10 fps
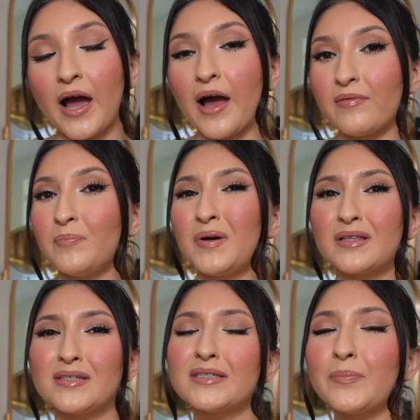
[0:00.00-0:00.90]
I haven't picked
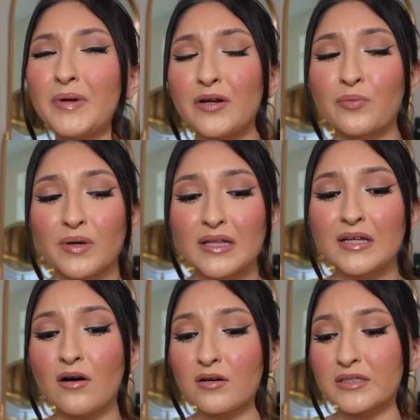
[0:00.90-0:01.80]
this up in a really
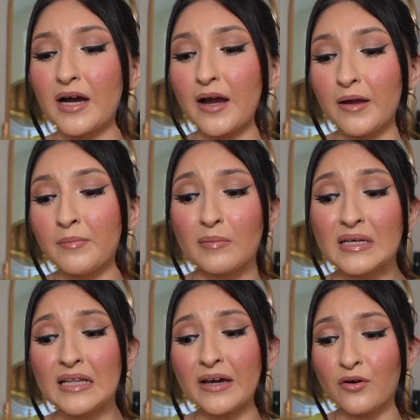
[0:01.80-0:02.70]
long time,
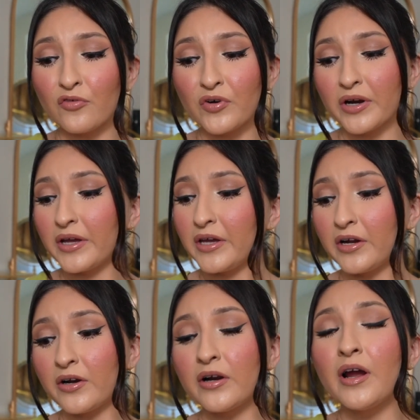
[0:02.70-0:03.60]
probably like over a
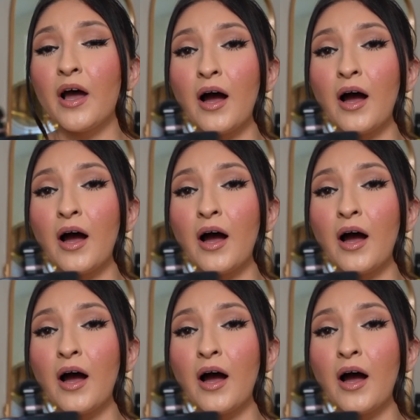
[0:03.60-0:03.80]
year.